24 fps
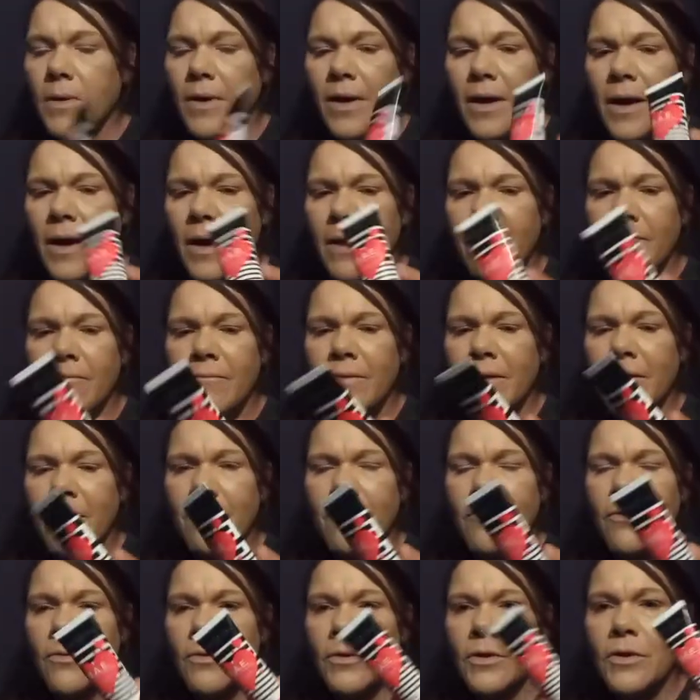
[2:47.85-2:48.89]
I've
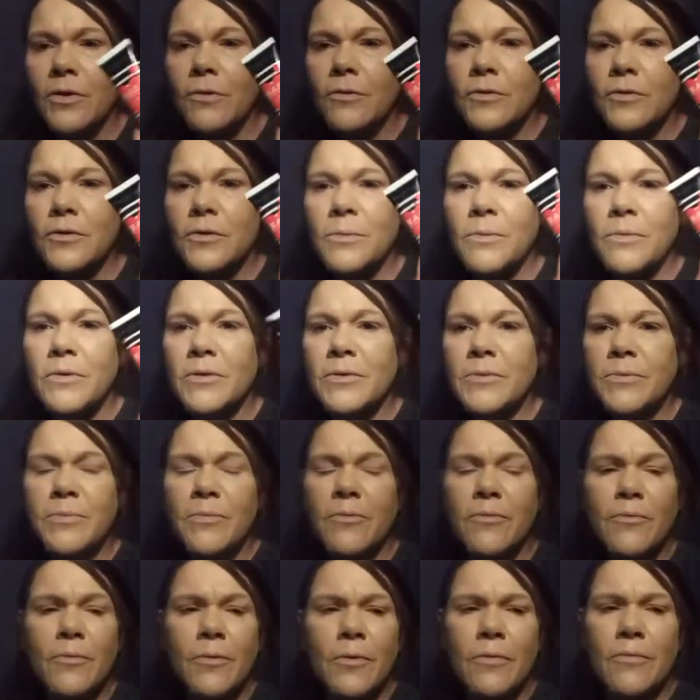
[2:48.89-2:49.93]
never used this
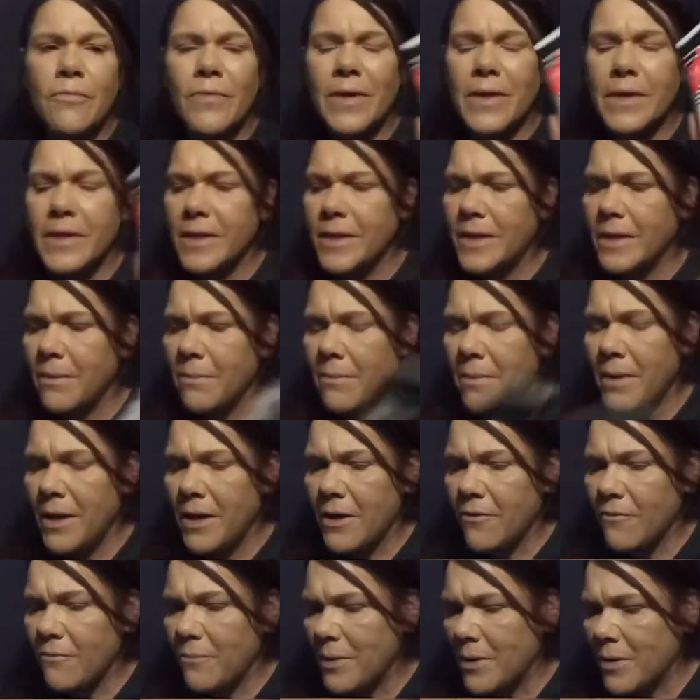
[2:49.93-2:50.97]
before. If I did, it may
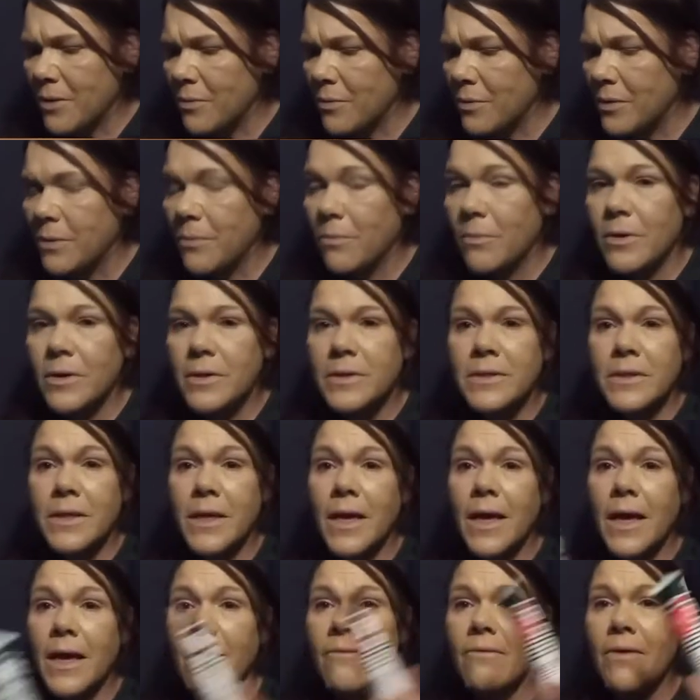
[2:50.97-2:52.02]
have been only once, and
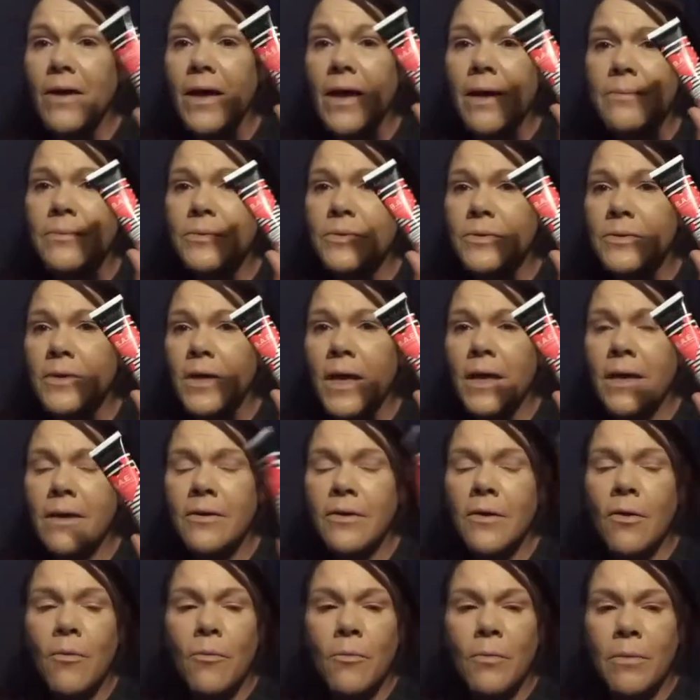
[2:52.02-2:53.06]
I
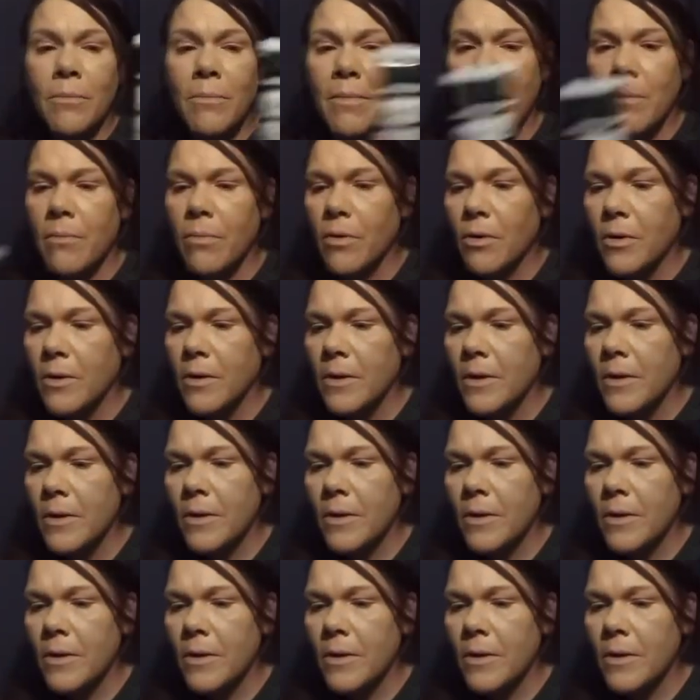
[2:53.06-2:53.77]
don't remember.